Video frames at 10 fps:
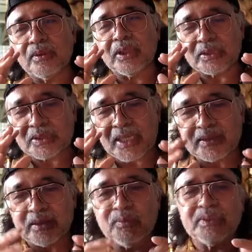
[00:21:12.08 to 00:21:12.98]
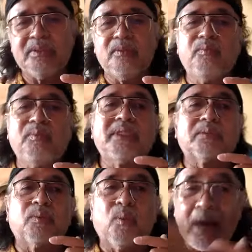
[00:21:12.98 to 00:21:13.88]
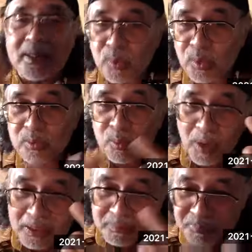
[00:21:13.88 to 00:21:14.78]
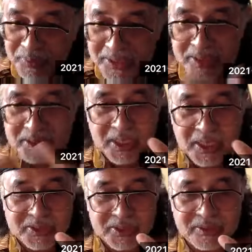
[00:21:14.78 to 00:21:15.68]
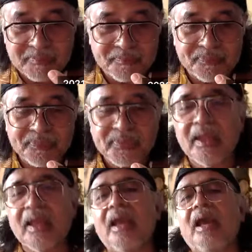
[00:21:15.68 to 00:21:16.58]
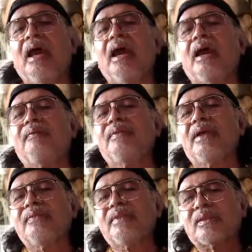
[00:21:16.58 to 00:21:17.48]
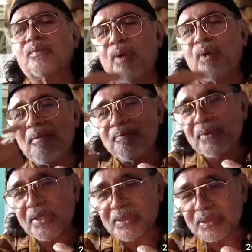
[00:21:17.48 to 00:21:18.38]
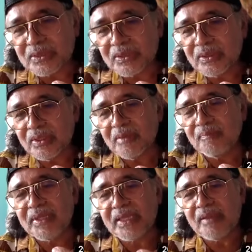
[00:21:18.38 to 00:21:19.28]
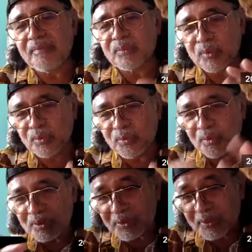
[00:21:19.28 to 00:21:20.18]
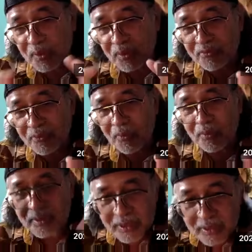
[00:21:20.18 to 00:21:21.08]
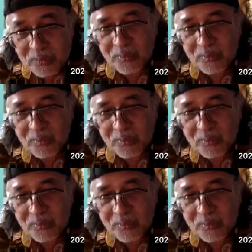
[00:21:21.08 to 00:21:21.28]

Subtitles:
it started with just one-on-one presentation, and then that one person became 2 or 3 or 4 in